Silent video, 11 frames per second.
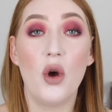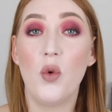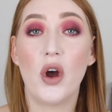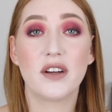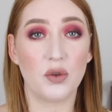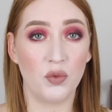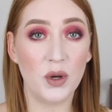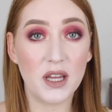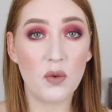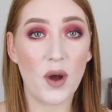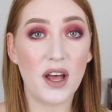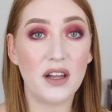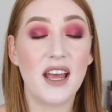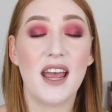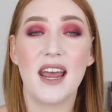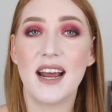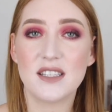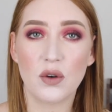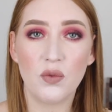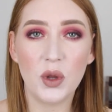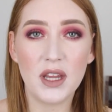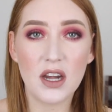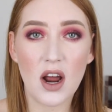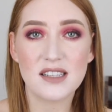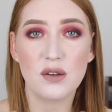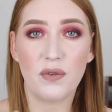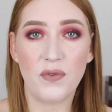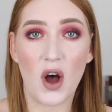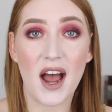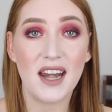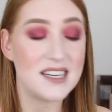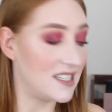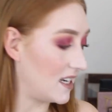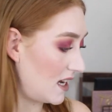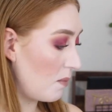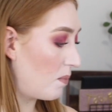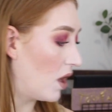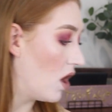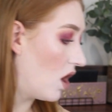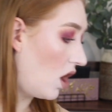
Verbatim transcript: Works really well. It has a really nice fine tip.